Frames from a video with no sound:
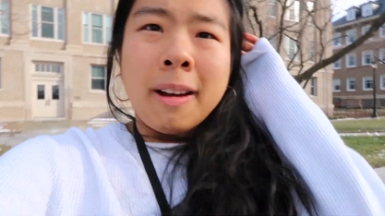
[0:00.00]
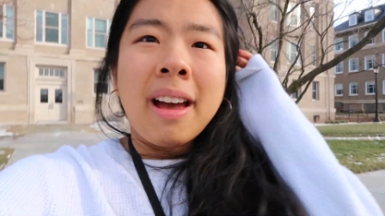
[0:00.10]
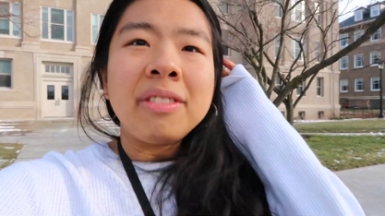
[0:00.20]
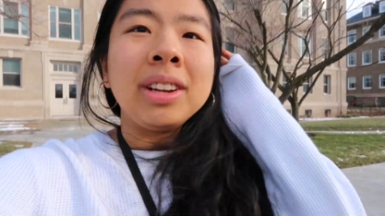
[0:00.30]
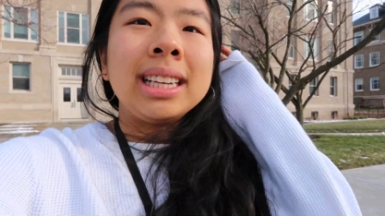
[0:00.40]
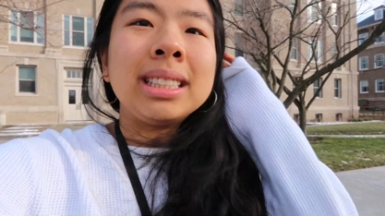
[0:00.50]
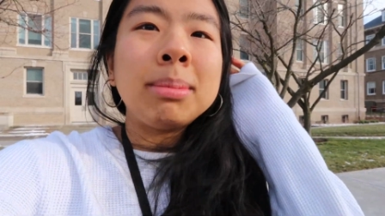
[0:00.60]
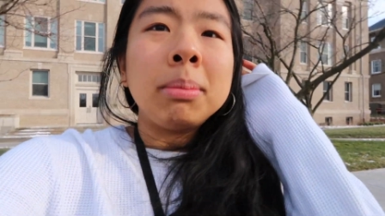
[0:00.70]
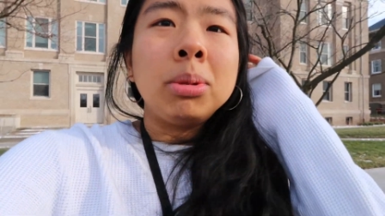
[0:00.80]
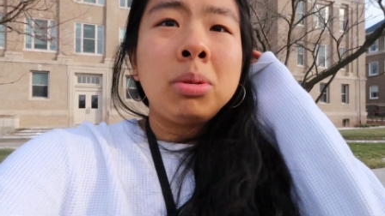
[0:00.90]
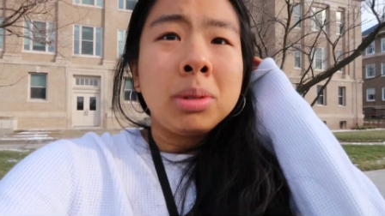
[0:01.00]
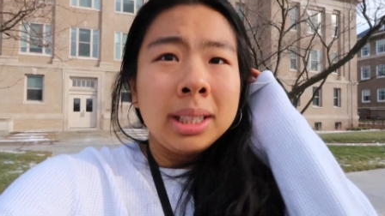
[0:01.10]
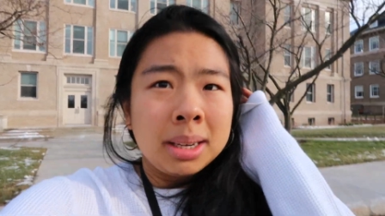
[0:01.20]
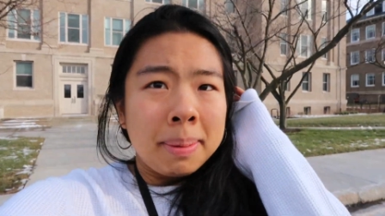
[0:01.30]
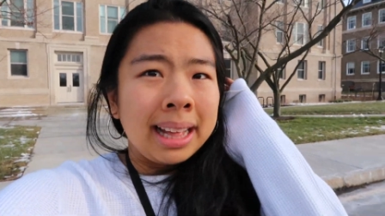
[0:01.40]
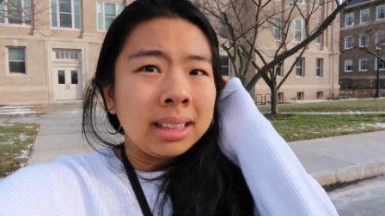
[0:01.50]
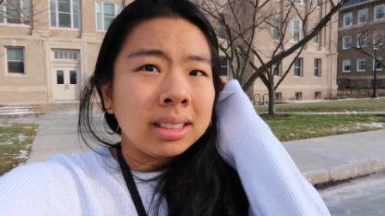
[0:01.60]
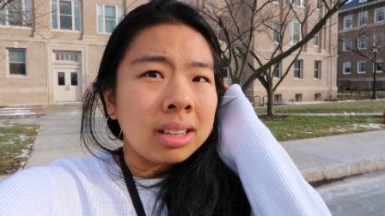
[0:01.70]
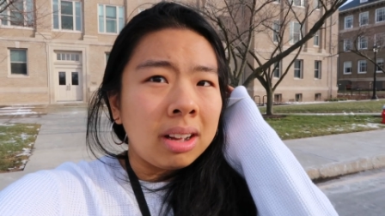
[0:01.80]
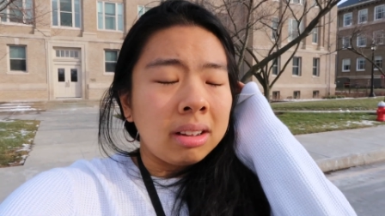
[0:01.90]
I realize that my mood really
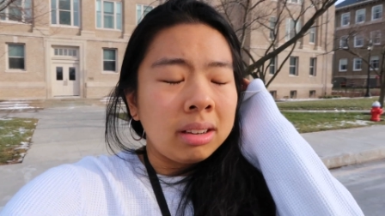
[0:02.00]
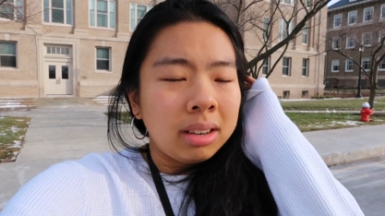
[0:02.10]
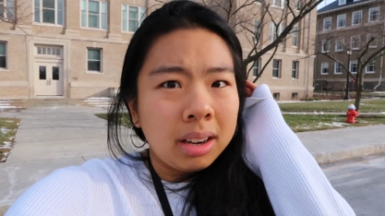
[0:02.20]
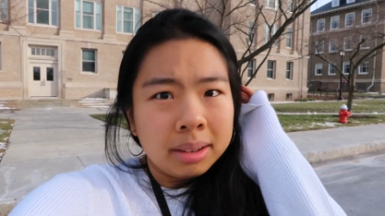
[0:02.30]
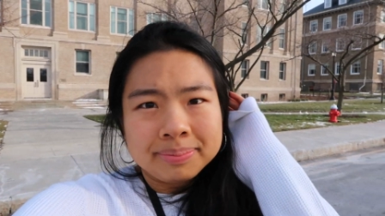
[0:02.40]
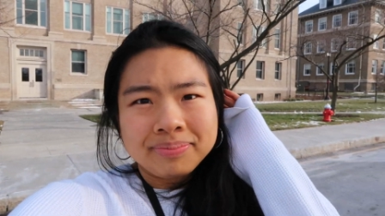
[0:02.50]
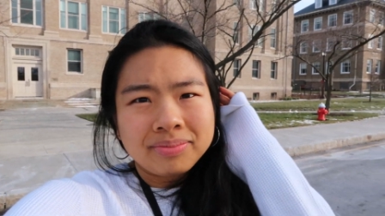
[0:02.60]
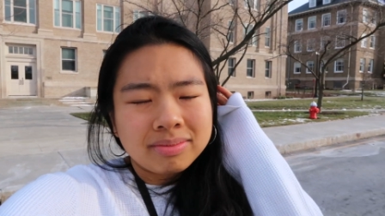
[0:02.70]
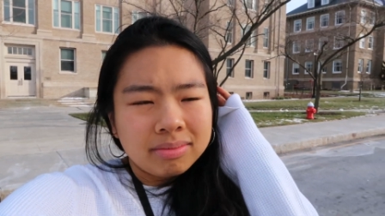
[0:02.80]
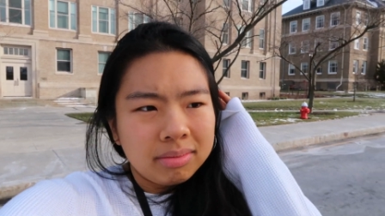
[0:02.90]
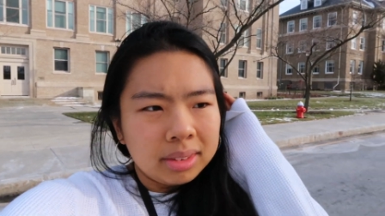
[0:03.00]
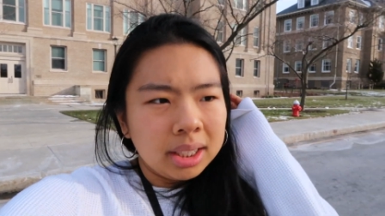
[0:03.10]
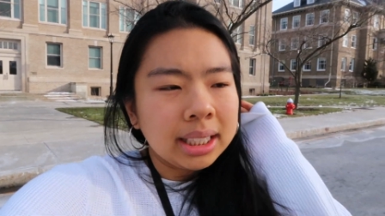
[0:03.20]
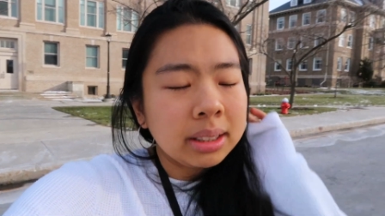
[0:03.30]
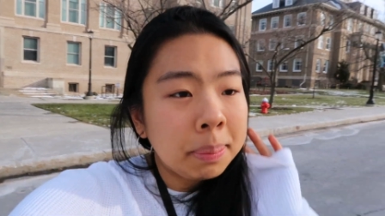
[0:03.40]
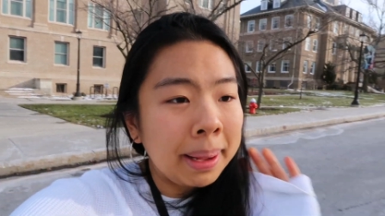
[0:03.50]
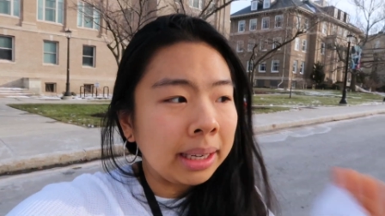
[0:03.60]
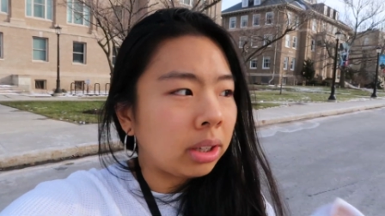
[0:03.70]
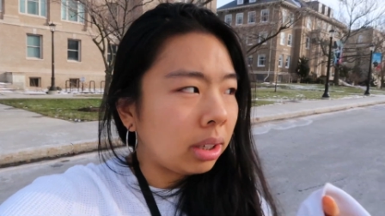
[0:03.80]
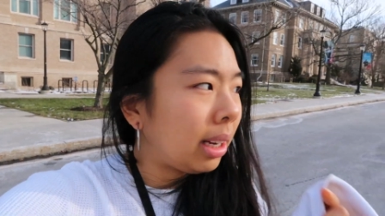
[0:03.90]
depends on, it's
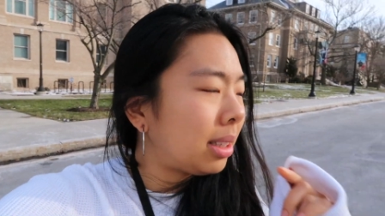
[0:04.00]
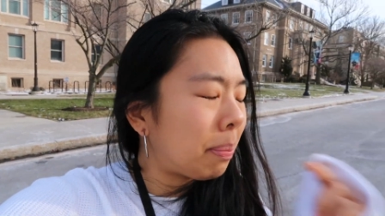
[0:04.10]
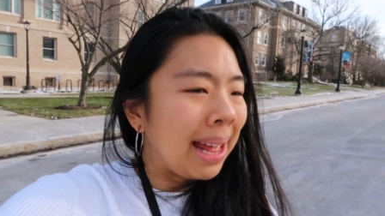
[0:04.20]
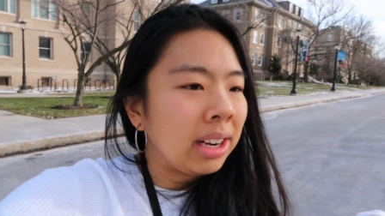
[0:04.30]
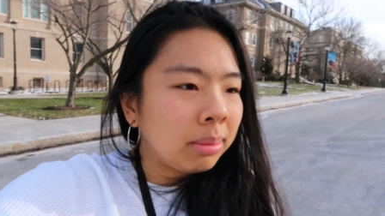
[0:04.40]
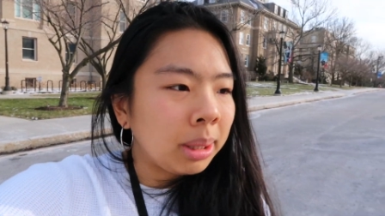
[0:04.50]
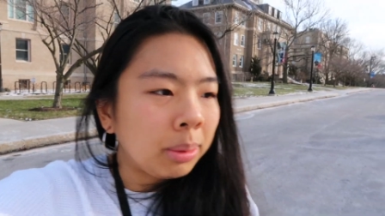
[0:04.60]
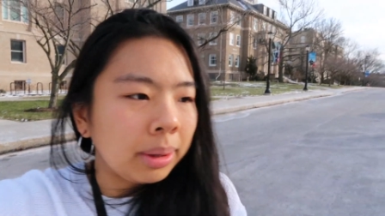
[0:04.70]
dependent, not dependent